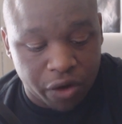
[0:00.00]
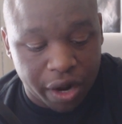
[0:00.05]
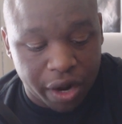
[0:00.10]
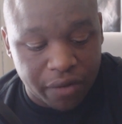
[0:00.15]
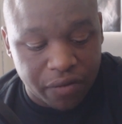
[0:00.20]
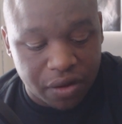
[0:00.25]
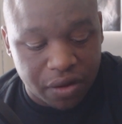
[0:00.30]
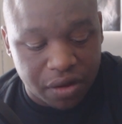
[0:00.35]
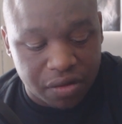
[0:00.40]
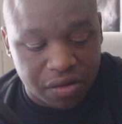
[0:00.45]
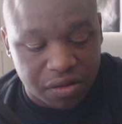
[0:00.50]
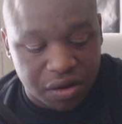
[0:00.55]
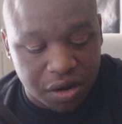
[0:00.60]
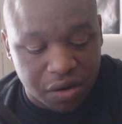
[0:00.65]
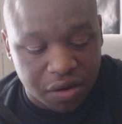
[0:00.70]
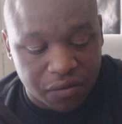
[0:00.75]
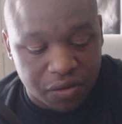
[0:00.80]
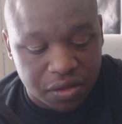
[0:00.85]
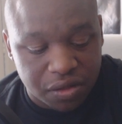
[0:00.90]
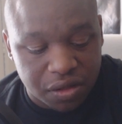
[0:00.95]
driving us
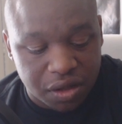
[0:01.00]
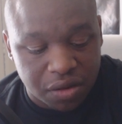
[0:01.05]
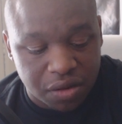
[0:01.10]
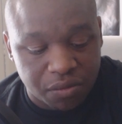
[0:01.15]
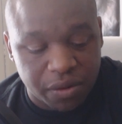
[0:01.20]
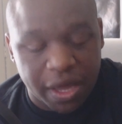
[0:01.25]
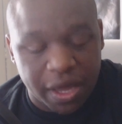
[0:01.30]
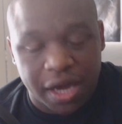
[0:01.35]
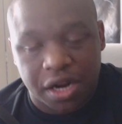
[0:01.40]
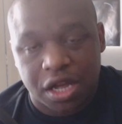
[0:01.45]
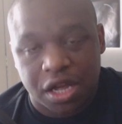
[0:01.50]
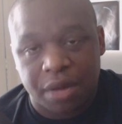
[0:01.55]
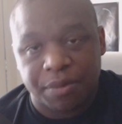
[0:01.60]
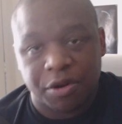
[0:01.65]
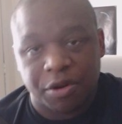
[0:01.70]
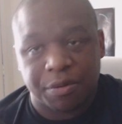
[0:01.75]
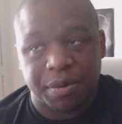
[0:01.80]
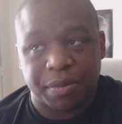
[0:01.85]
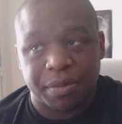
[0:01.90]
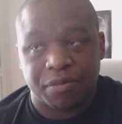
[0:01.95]
and everything, we had a
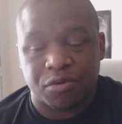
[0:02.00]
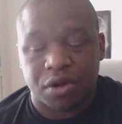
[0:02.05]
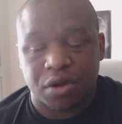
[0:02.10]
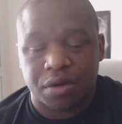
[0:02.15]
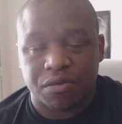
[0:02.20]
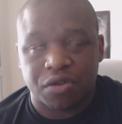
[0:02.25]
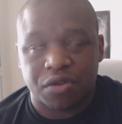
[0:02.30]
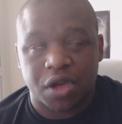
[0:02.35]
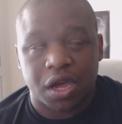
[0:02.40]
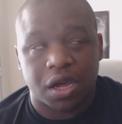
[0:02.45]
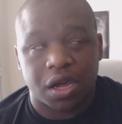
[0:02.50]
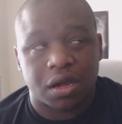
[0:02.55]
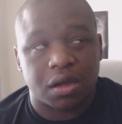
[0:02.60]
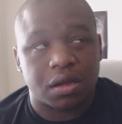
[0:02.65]
couple of people. There